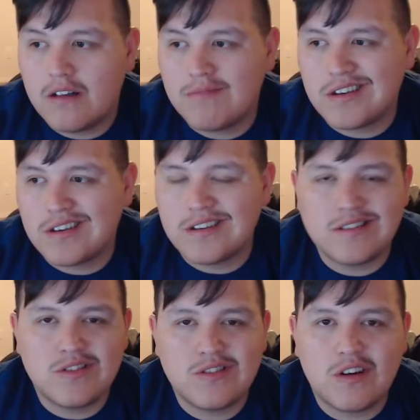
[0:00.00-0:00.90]

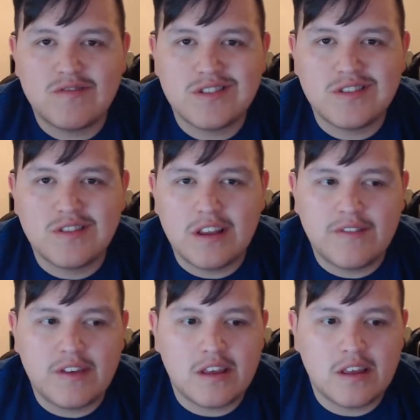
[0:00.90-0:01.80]
because I was still
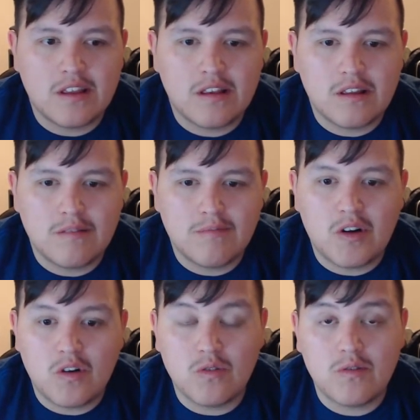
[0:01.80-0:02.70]
living in my
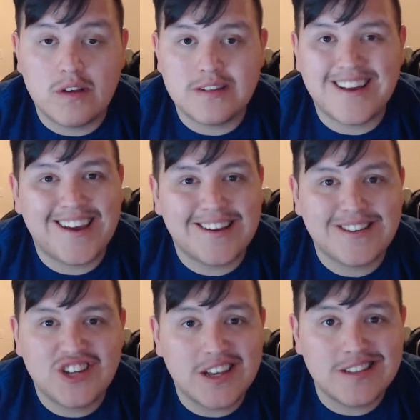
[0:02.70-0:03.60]
old ways, and I had
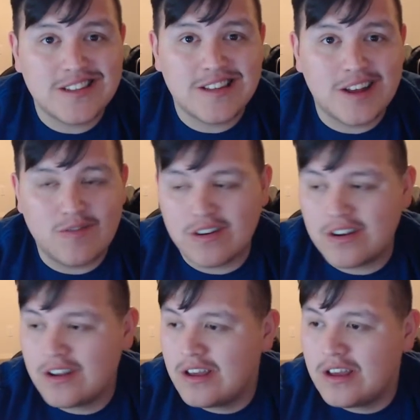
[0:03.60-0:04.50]
chains that were
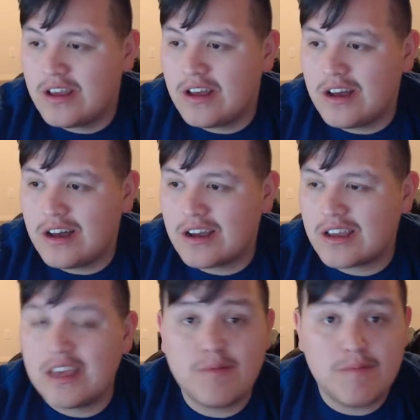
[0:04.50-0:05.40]

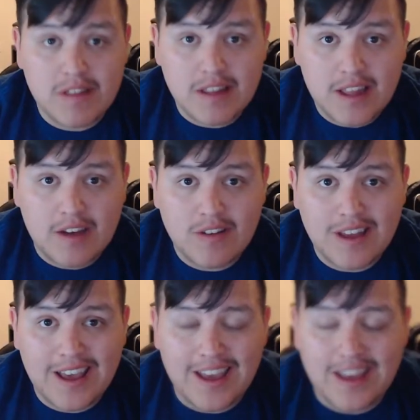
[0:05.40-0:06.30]
keeping me down,
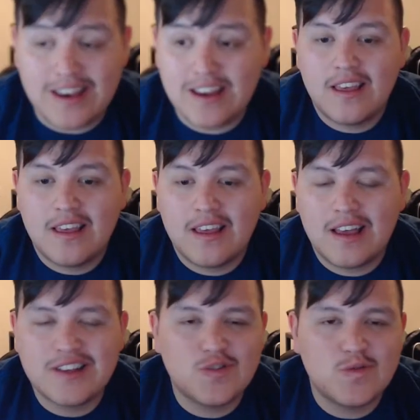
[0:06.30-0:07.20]
and
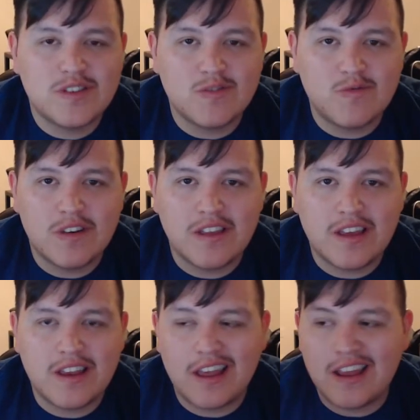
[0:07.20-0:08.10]
I just wasn't worthy.
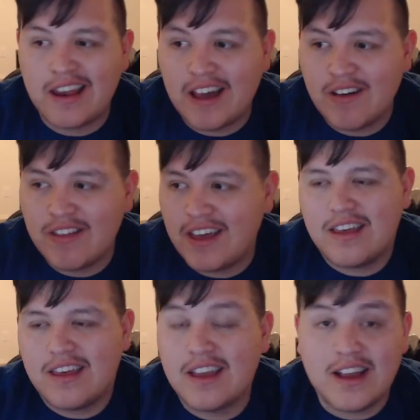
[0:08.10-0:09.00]
And now
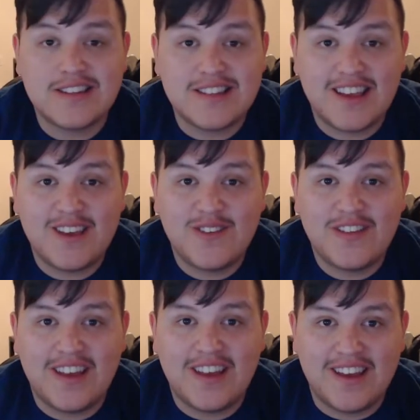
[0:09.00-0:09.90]
that I got
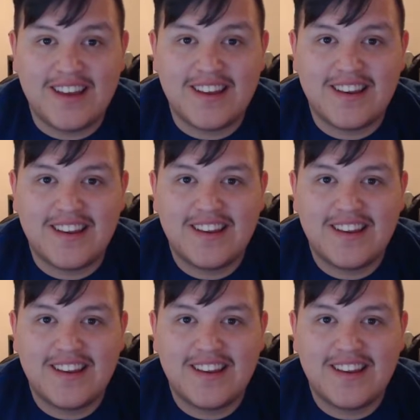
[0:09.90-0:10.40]
saved and